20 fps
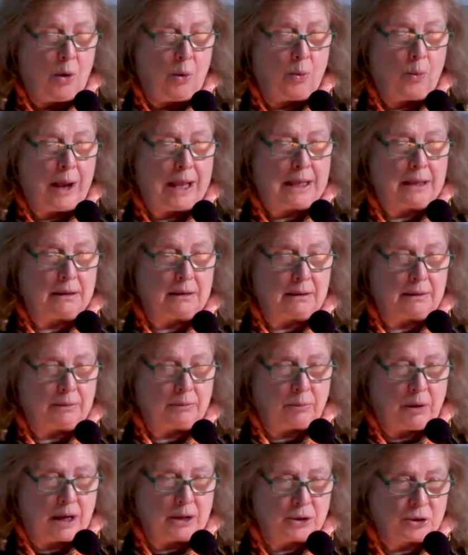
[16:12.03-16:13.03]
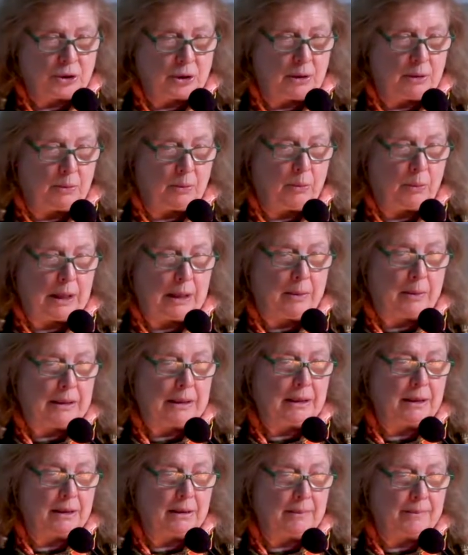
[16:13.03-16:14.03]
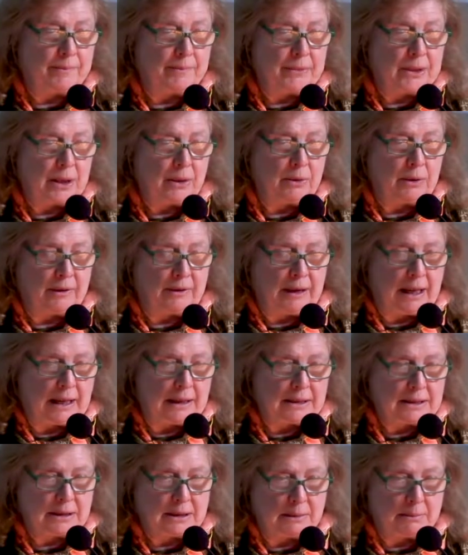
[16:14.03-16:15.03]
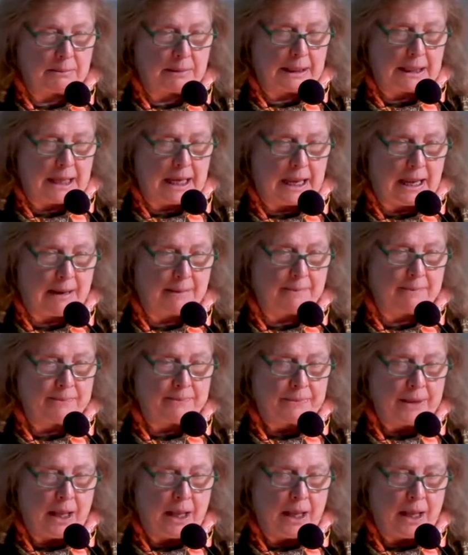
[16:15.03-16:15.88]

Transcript: went to Russia when the Duke of Kingston became